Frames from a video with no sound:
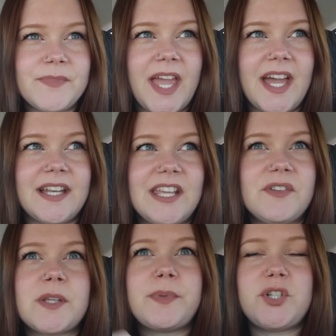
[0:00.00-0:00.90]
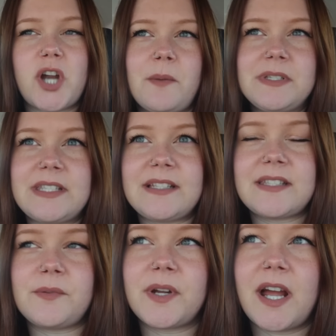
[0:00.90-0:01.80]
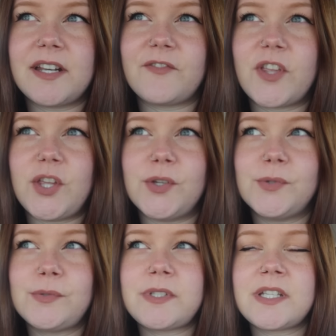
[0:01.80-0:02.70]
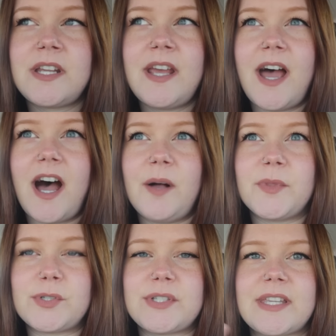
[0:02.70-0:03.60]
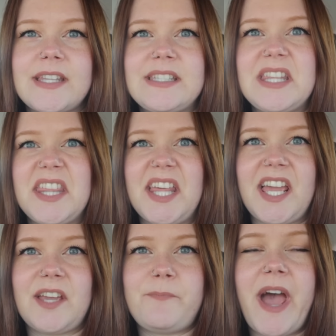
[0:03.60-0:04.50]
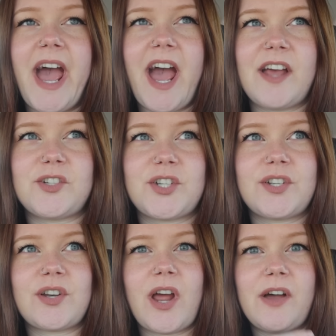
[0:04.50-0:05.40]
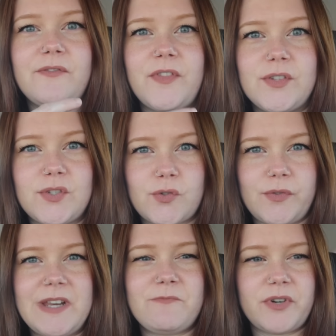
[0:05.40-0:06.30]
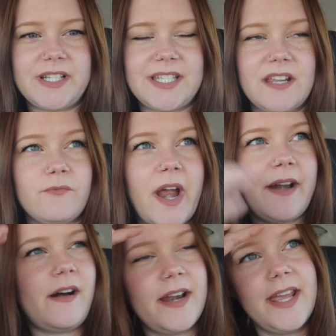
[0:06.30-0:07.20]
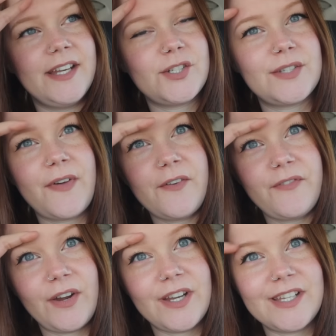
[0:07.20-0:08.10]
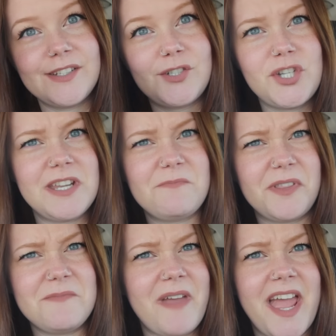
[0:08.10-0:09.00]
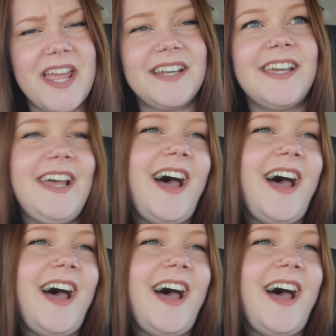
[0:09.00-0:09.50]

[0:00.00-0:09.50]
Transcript: And even the pajama sets that were kind of cute, there's just like this thick patch of the screen printing right on it, and it just felt very cheaply made.